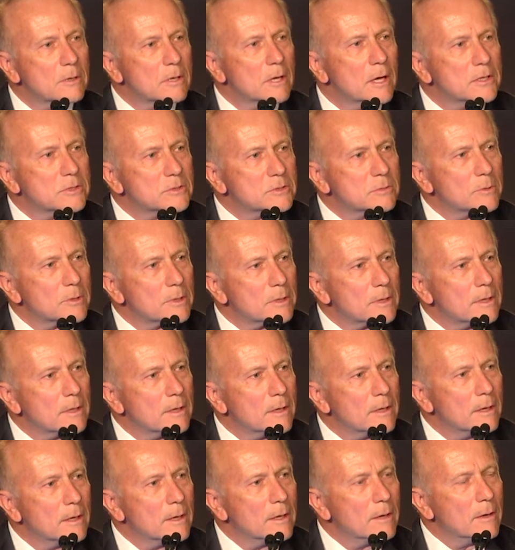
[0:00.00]
customer,
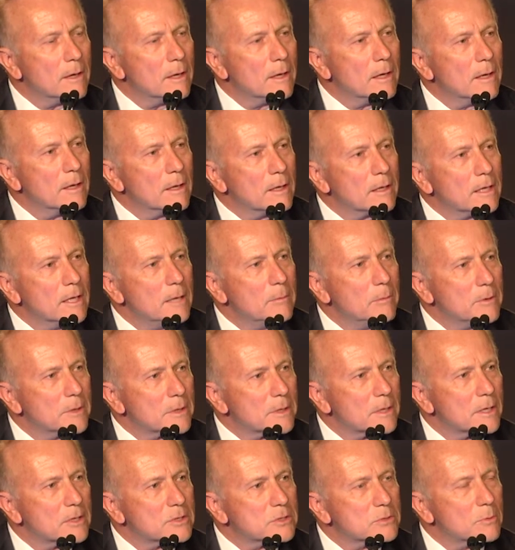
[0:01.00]
keeping the
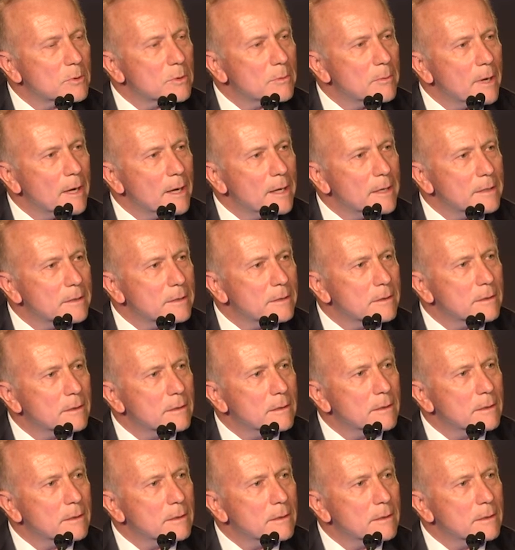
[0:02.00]
customer in mind